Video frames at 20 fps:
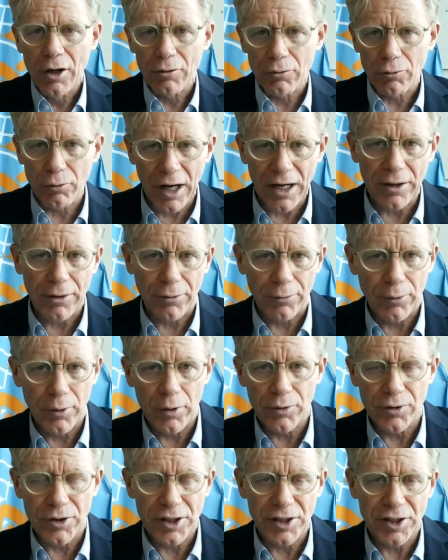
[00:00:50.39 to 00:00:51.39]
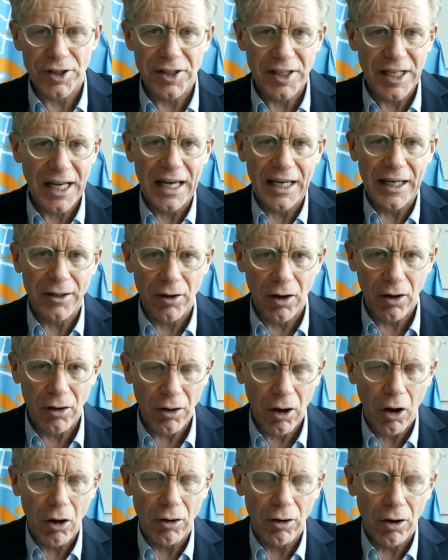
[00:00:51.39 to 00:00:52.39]
right through to today and
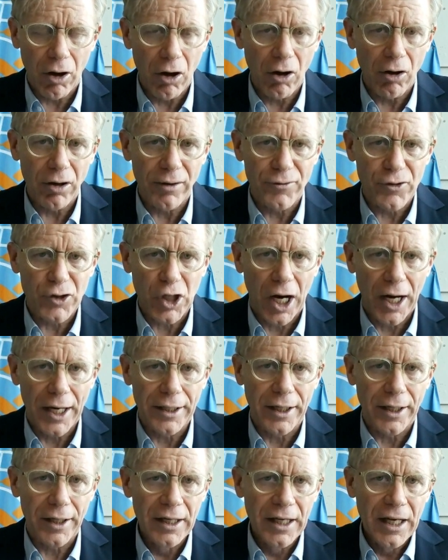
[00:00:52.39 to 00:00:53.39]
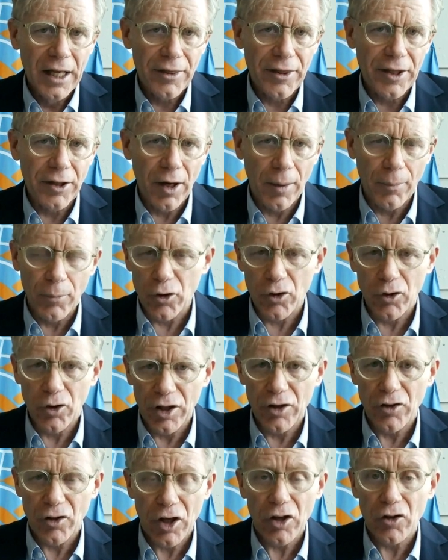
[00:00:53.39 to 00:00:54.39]
all of China, the number
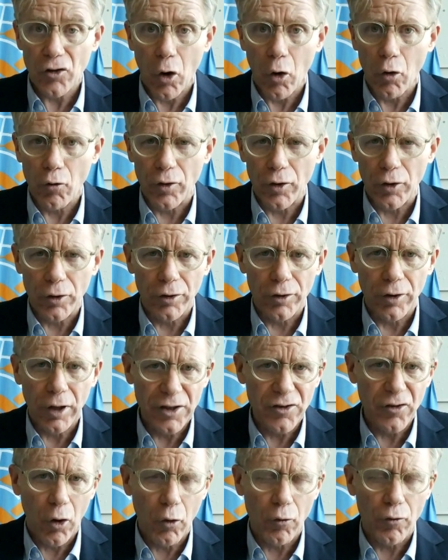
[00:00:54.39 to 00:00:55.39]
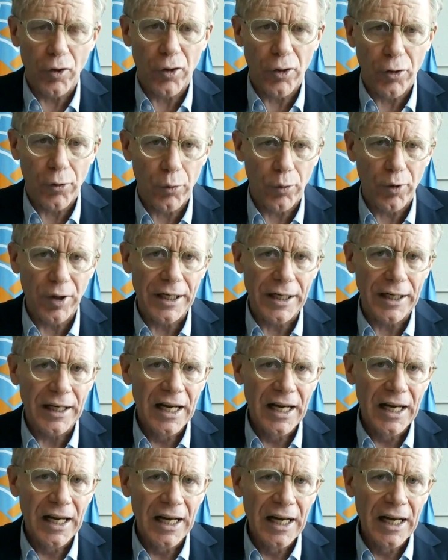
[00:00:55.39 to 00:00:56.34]
is over 3.